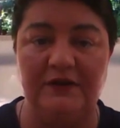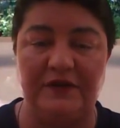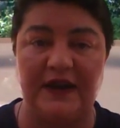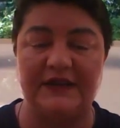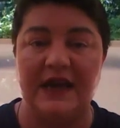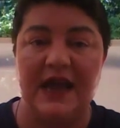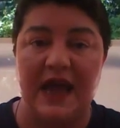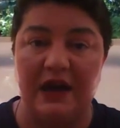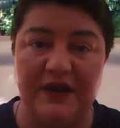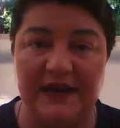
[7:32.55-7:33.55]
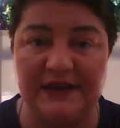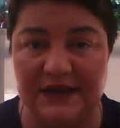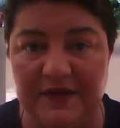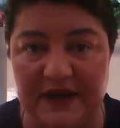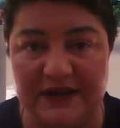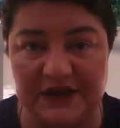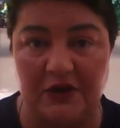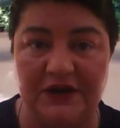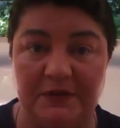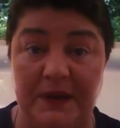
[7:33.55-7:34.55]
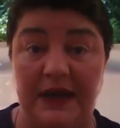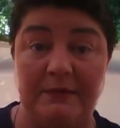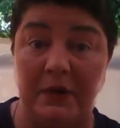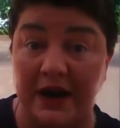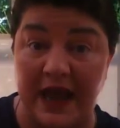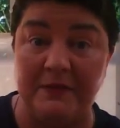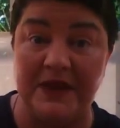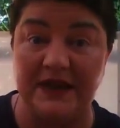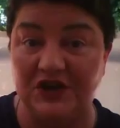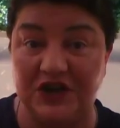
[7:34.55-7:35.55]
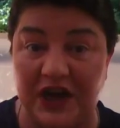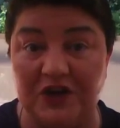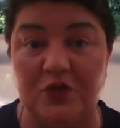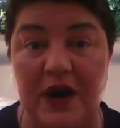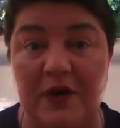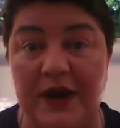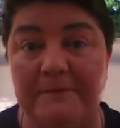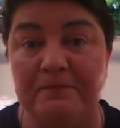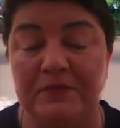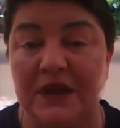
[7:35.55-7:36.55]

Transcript: And in fact, our next event is going to be in Miami in January,